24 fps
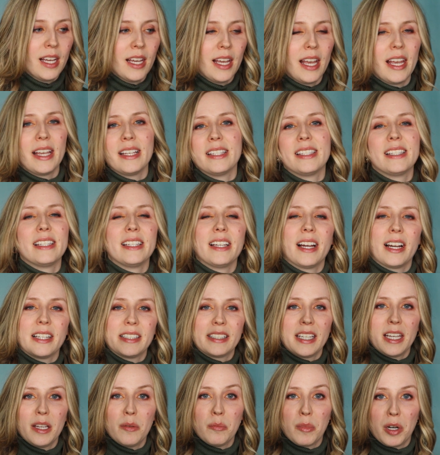a
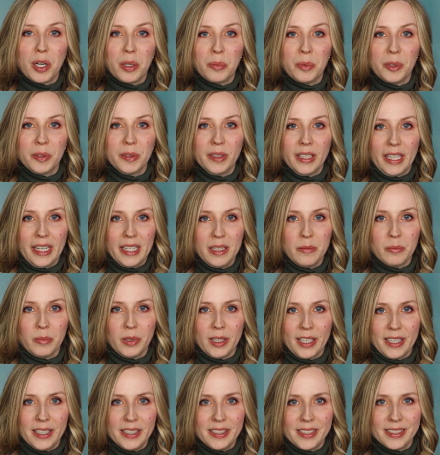Ciate Marble Light
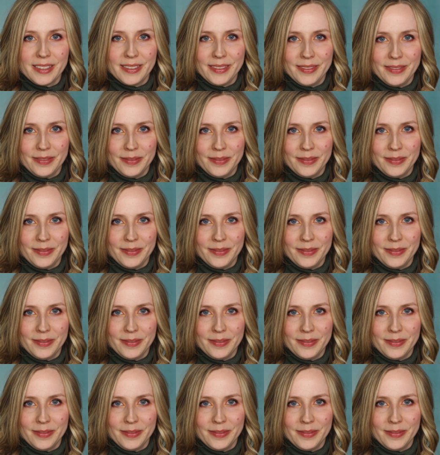Blush,